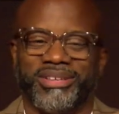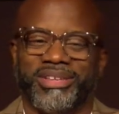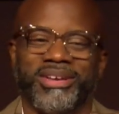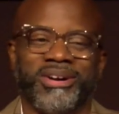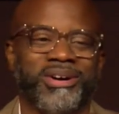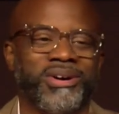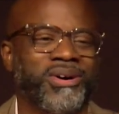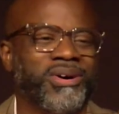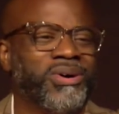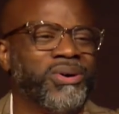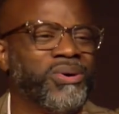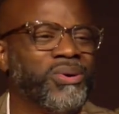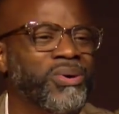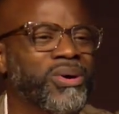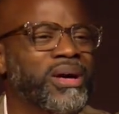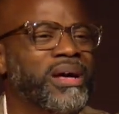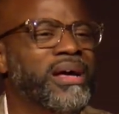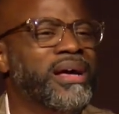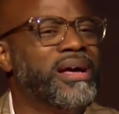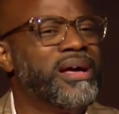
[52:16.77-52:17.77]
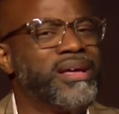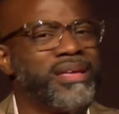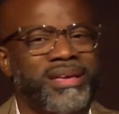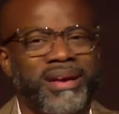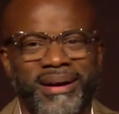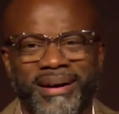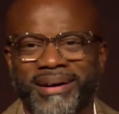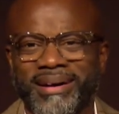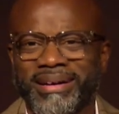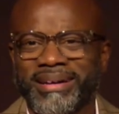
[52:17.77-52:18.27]
yo,
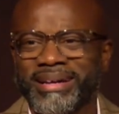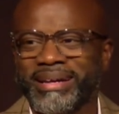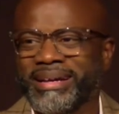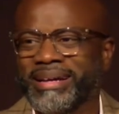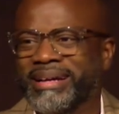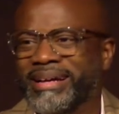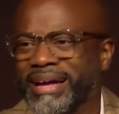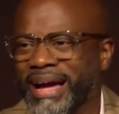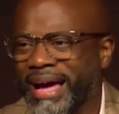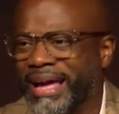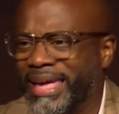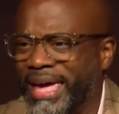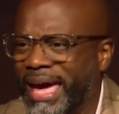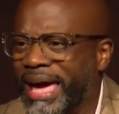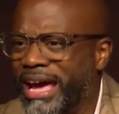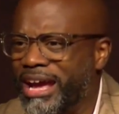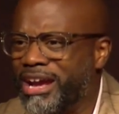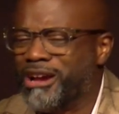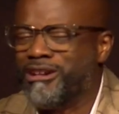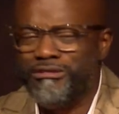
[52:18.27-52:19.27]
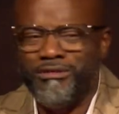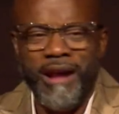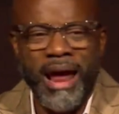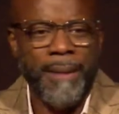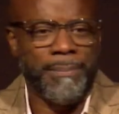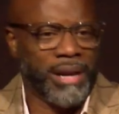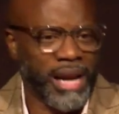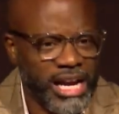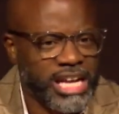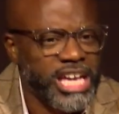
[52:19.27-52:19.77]
yo I can't
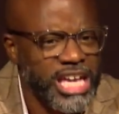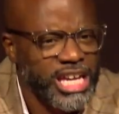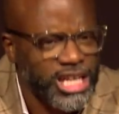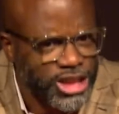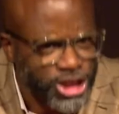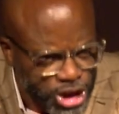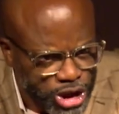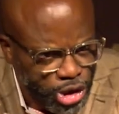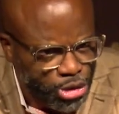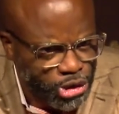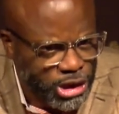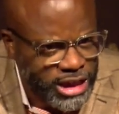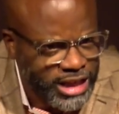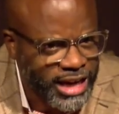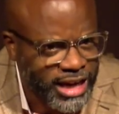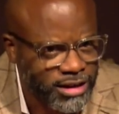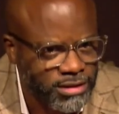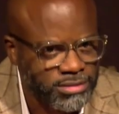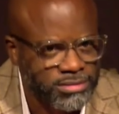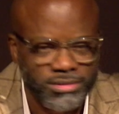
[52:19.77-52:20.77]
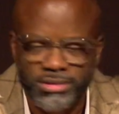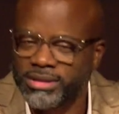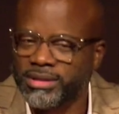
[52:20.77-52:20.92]
grab it, I can't choke it out.